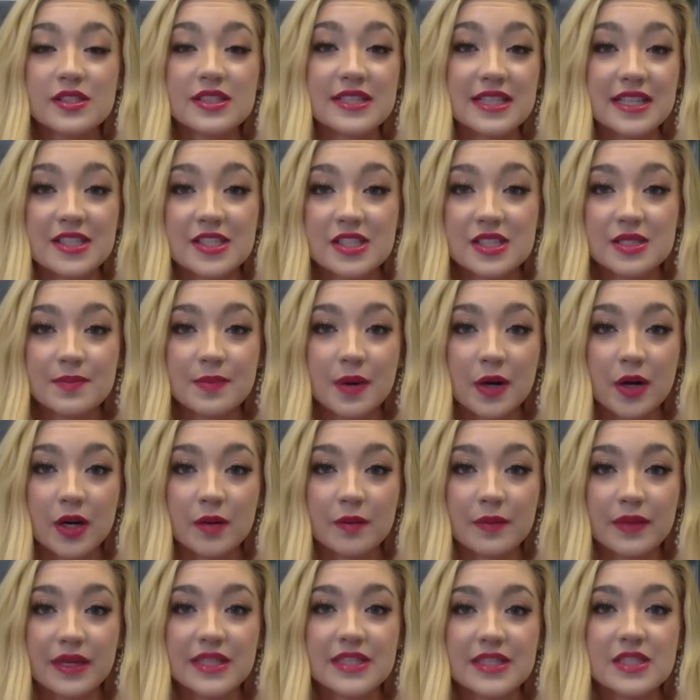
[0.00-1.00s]
VI
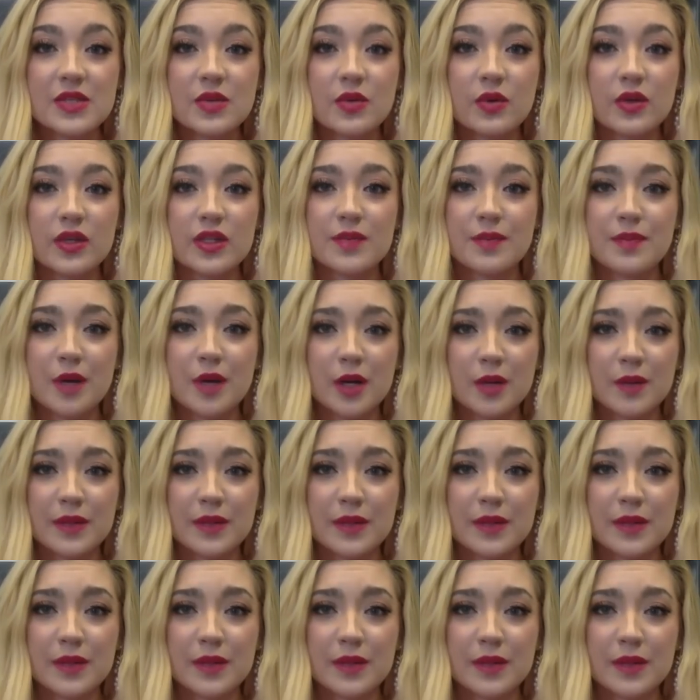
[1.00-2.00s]
departments or
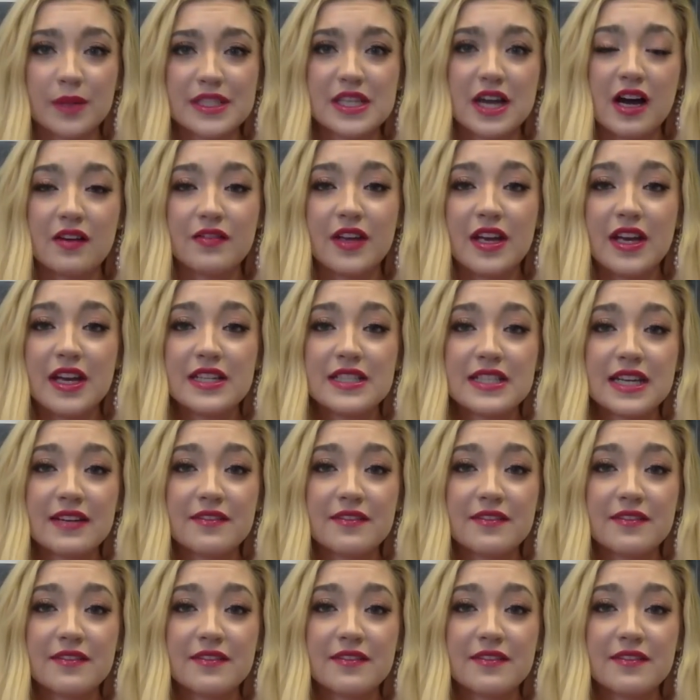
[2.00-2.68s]
departments of